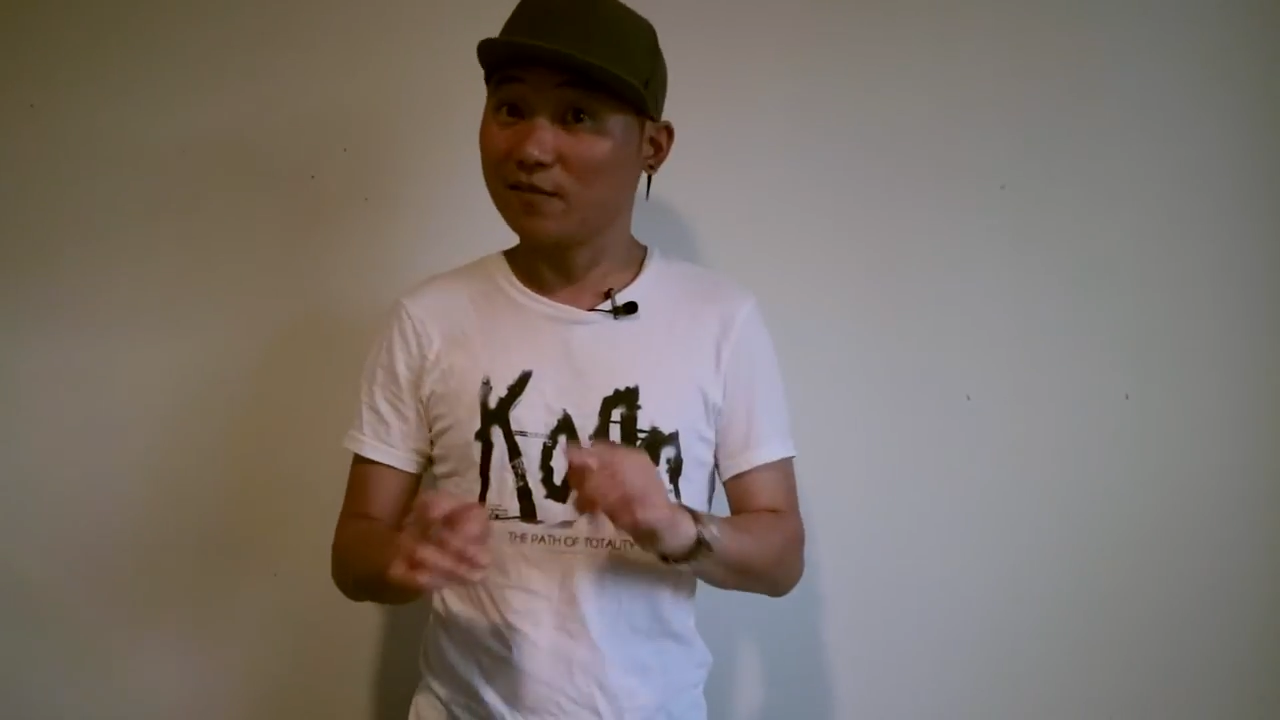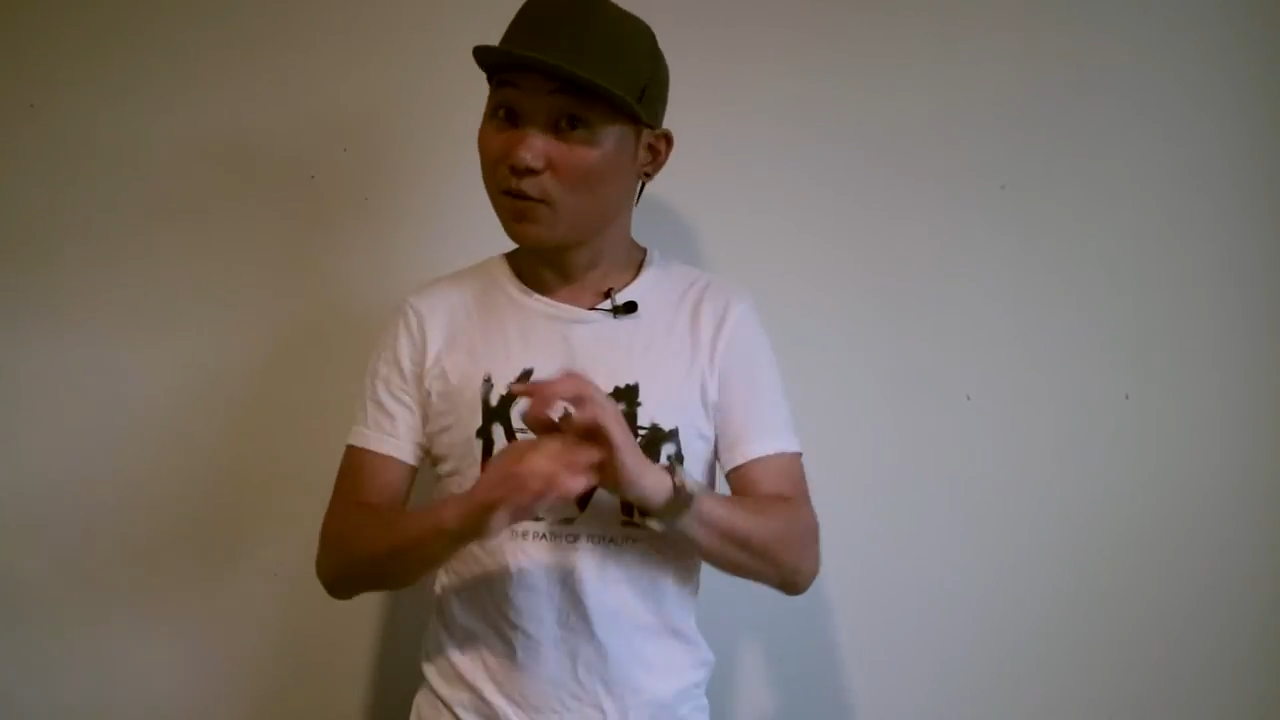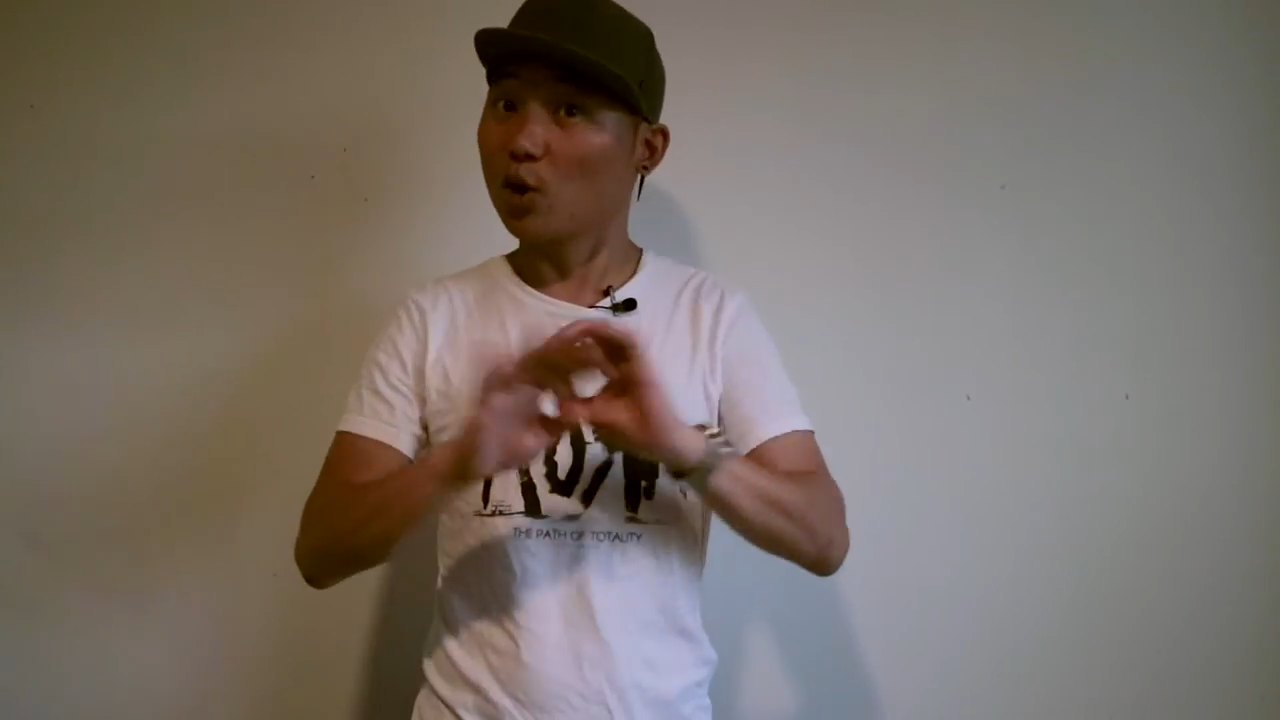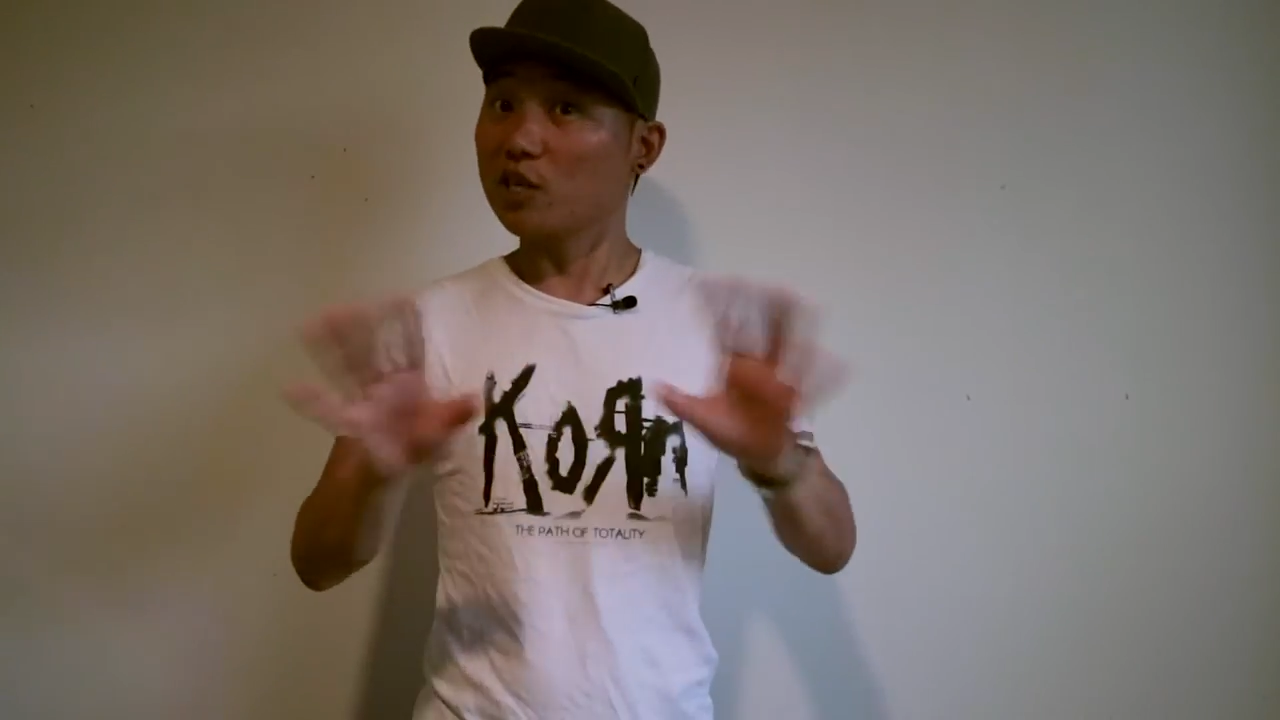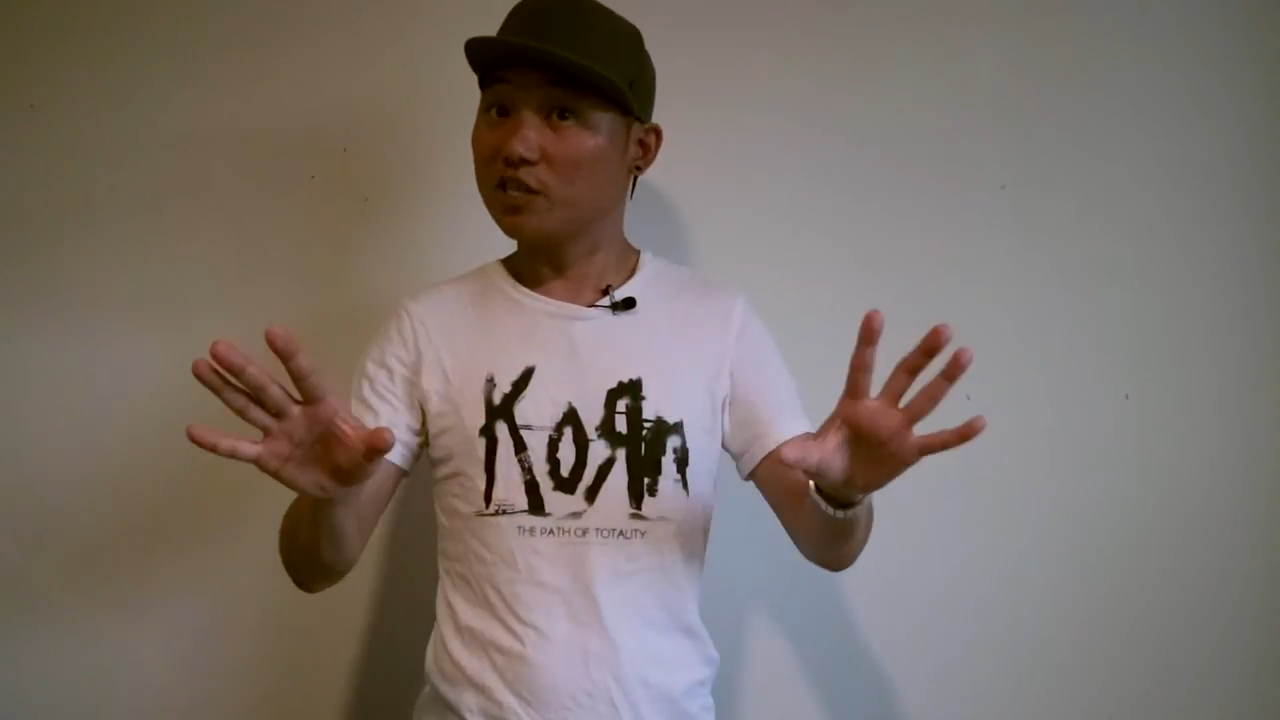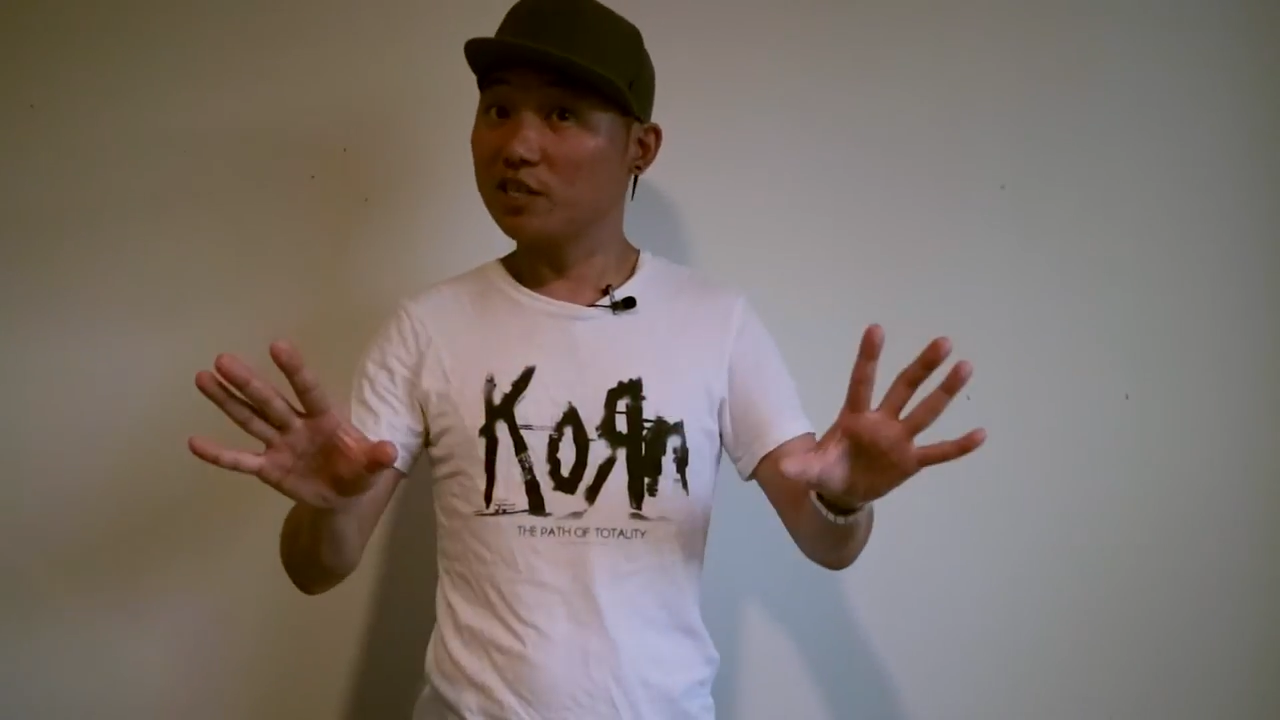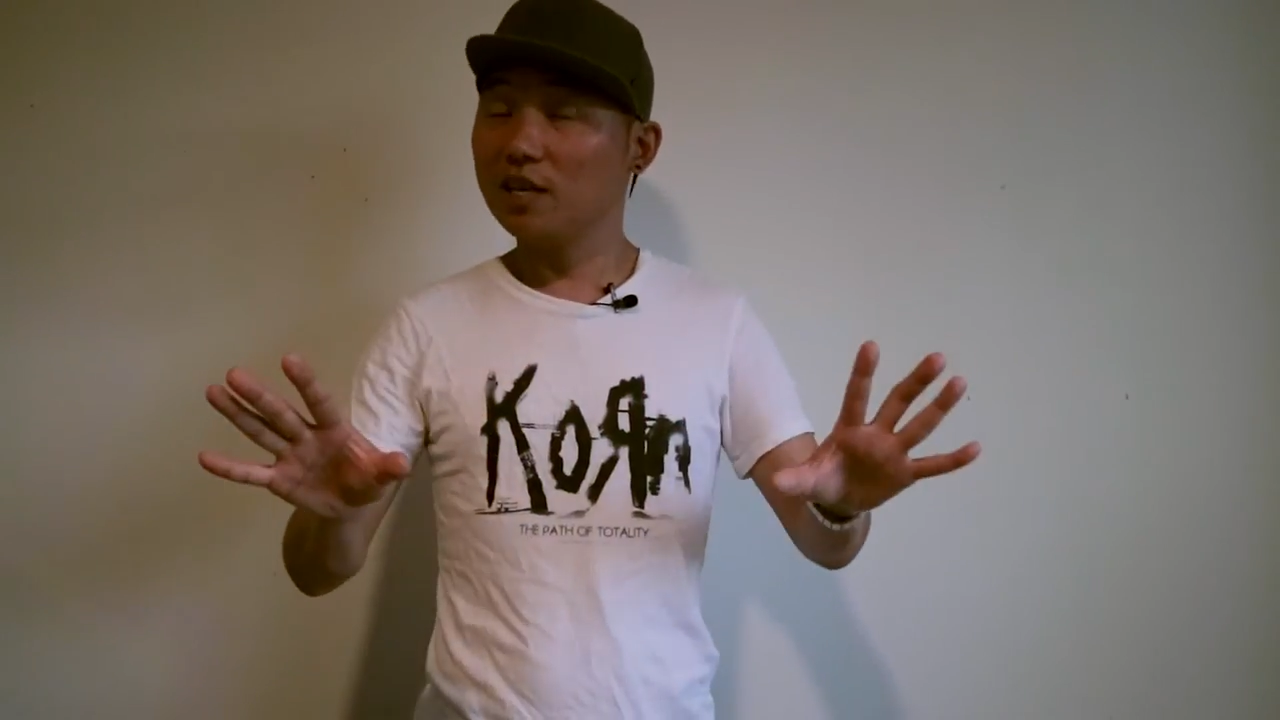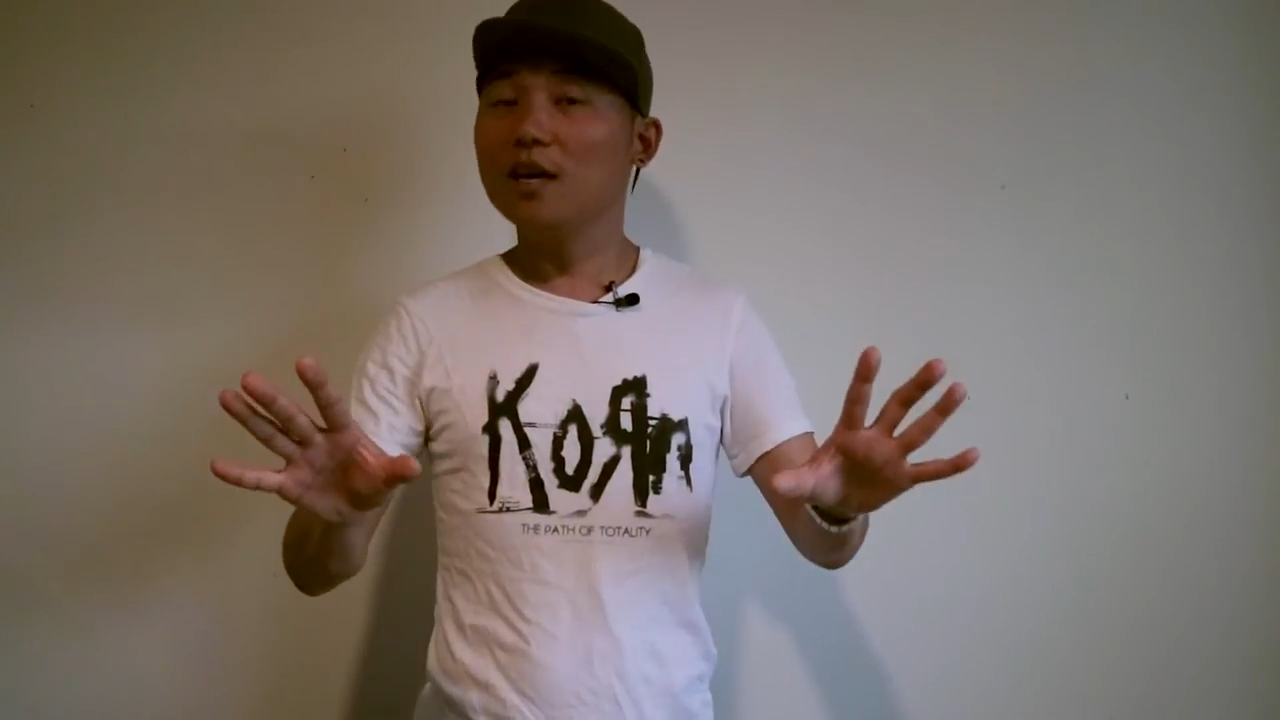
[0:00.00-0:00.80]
of course.